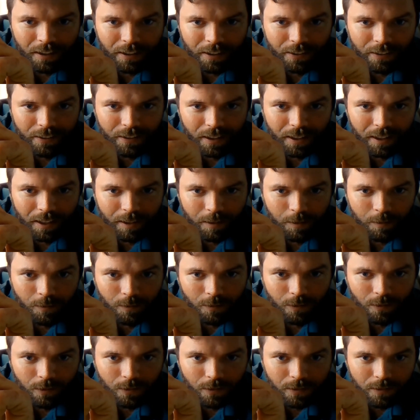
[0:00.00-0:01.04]
You see
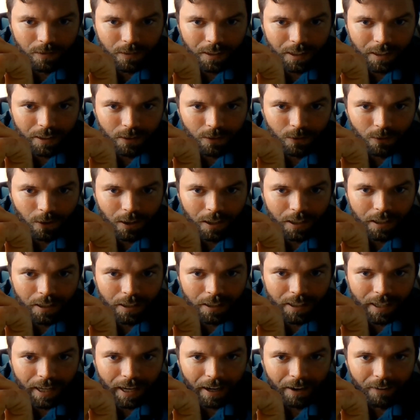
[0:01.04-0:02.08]
this one,
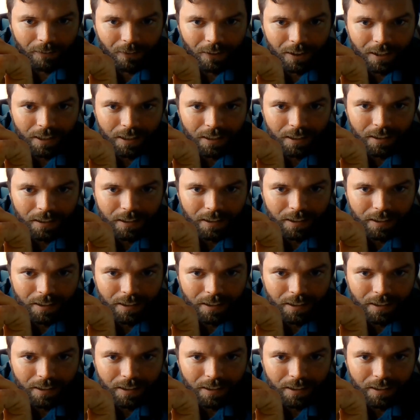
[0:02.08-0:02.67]
that one,